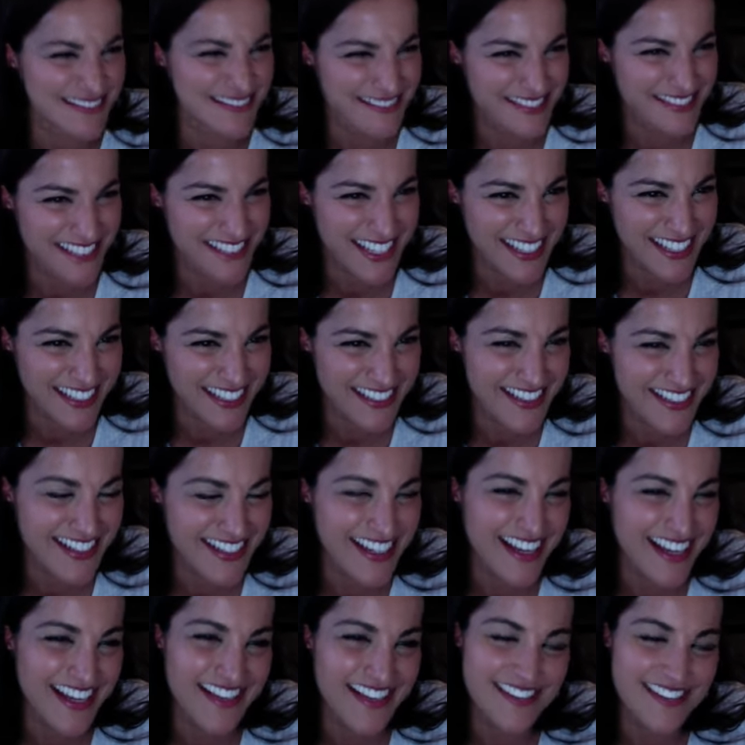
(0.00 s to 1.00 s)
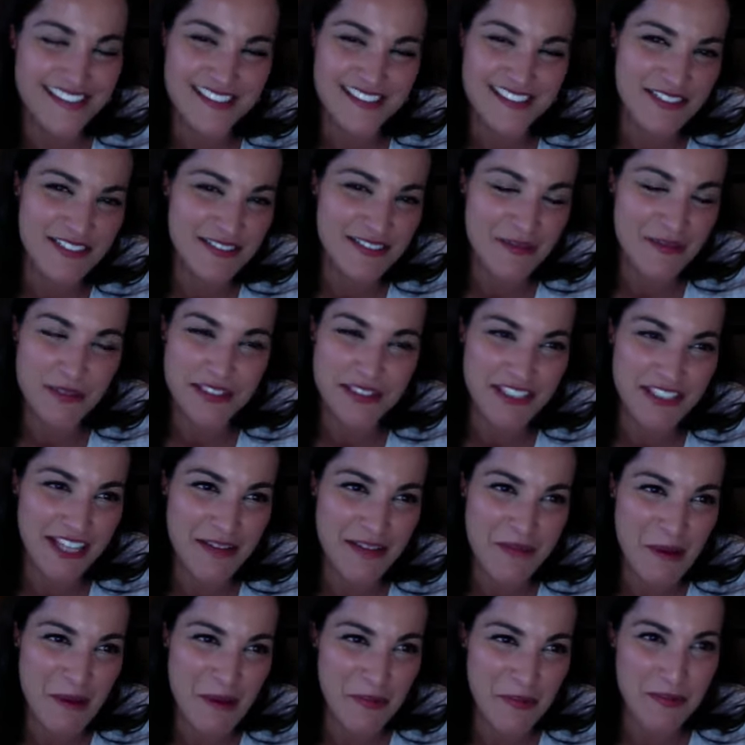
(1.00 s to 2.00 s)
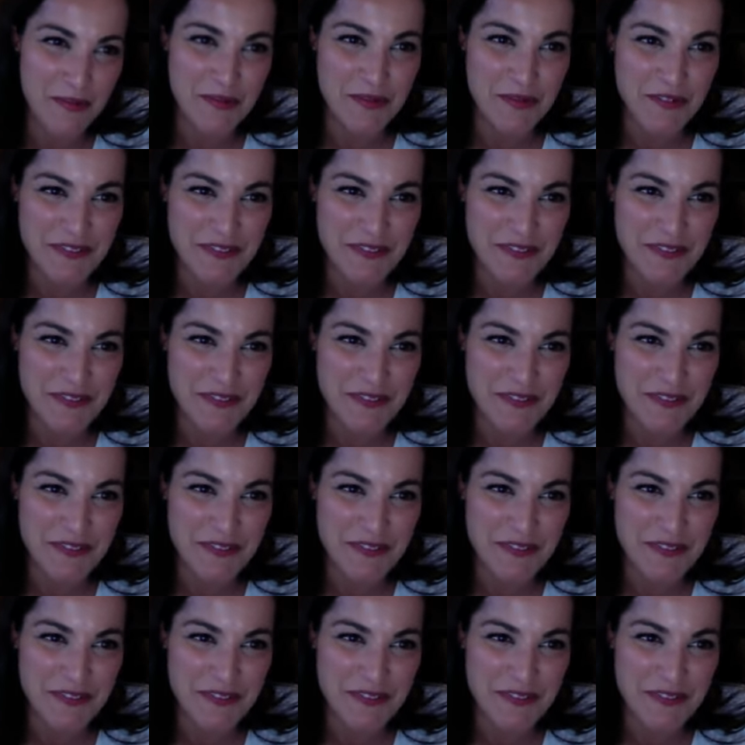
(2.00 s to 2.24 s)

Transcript: Like, it wasn't that memorable for